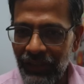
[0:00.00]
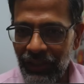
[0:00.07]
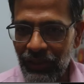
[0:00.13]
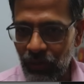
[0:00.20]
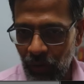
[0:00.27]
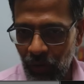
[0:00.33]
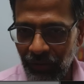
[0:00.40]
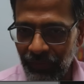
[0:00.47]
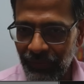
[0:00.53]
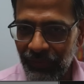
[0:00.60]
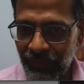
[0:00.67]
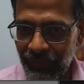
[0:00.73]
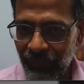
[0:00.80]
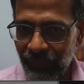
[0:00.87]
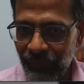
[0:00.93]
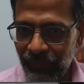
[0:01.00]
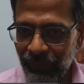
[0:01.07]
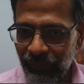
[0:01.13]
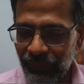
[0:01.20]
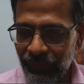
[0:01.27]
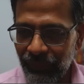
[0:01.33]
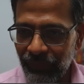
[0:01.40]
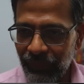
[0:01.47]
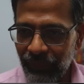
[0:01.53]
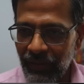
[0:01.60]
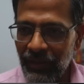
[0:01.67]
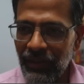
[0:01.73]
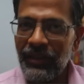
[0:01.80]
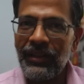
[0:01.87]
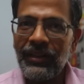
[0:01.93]
stocks,
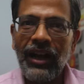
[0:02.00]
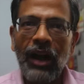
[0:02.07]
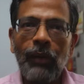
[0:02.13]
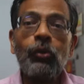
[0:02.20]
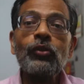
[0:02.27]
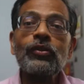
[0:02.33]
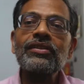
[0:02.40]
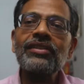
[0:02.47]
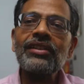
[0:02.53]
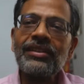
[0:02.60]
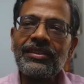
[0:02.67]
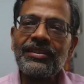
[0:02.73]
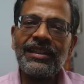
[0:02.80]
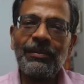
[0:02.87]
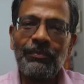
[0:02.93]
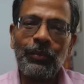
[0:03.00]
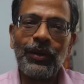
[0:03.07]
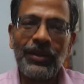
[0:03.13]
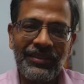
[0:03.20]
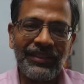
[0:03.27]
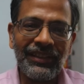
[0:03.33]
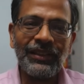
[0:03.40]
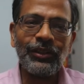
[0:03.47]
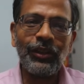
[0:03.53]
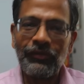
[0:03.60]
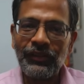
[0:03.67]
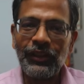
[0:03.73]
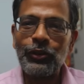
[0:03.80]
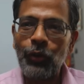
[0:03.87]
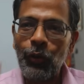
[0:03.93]
about 60% of
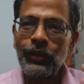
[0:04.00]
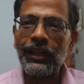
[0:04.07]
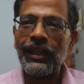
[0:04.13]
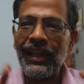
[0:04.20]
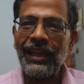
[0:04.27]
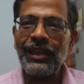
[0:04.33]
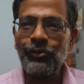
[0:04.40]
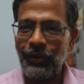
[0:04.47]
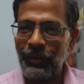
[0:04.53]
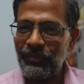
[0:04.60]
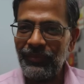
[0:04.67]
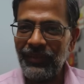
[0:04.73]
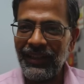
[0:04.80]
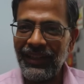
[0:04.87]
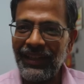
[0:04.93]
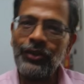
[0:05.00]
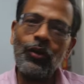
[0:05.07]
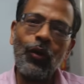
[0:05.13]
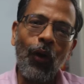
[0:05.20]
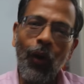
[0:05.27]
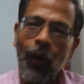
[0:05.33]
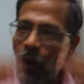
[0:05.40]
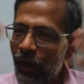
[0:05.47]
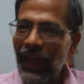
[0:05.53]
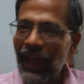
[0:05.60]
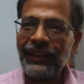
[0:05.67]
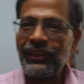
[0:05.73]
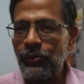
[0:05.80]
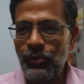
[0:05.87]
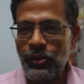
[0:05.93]
the total AUM in all
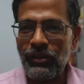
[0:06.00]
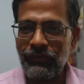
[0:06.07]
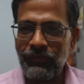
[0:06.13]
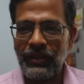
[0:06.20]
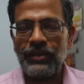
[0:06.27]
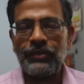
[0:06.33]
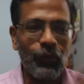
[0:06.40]
active mutual funds,